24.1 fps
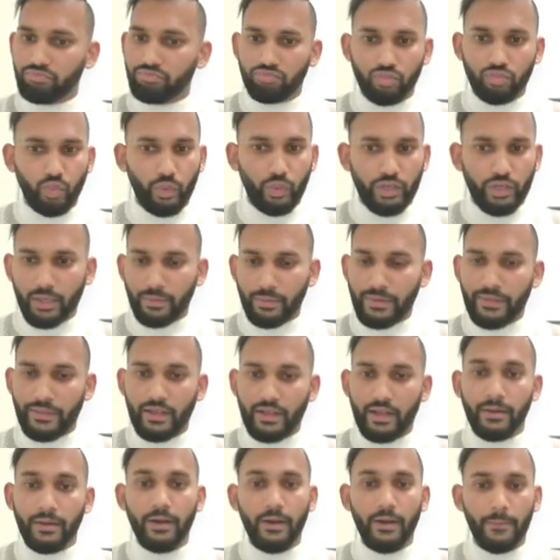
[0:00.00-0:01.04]
we talked about the
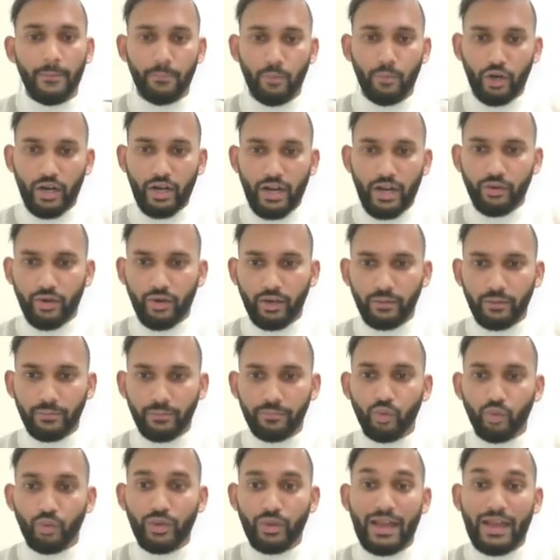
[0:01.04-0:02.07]
MONA drug.
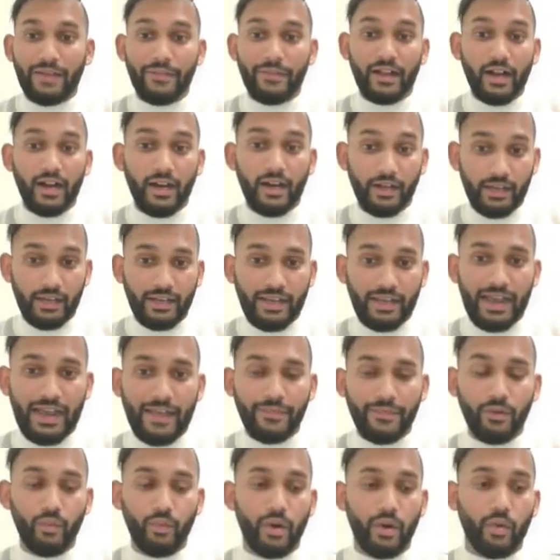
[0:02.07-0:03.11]
We have the cardiac
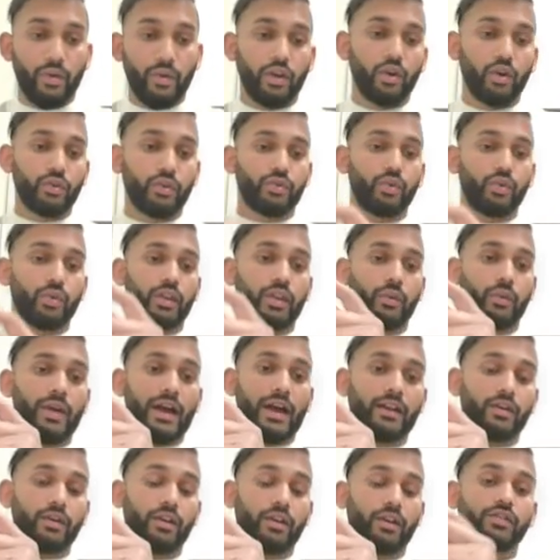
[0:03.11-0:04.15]
cath, where we go through the
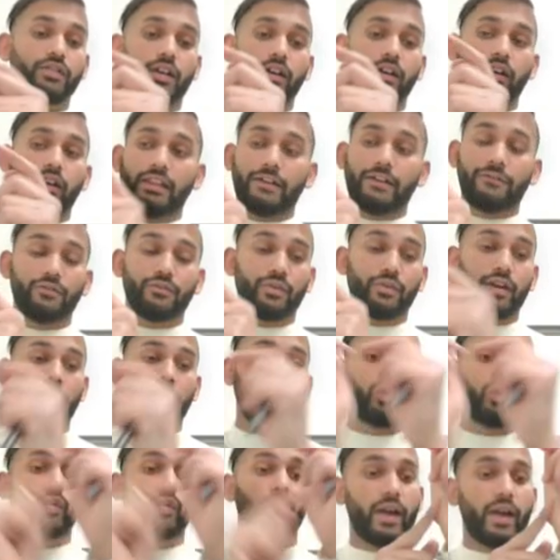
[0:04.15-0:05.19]
left radial
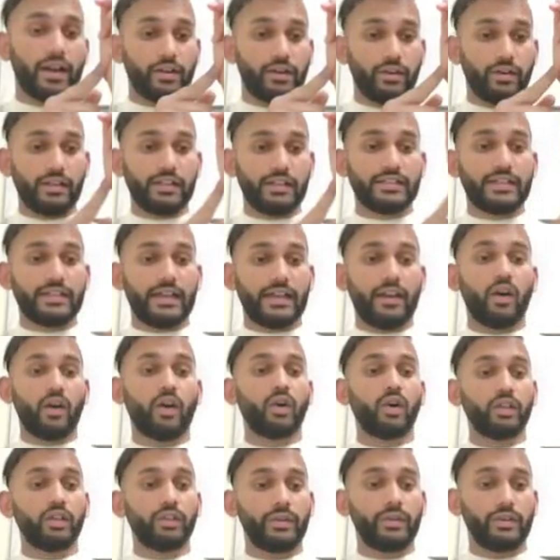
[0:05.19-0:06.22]
or right radial side
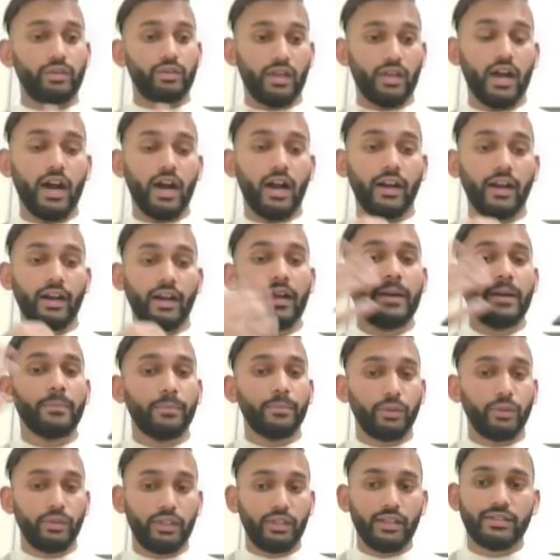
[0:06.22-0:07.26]
all the way to the heart,
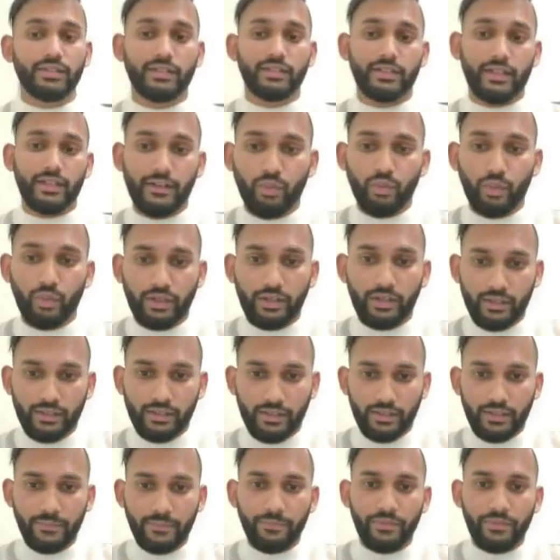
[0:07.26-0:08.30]
put the stent where there is a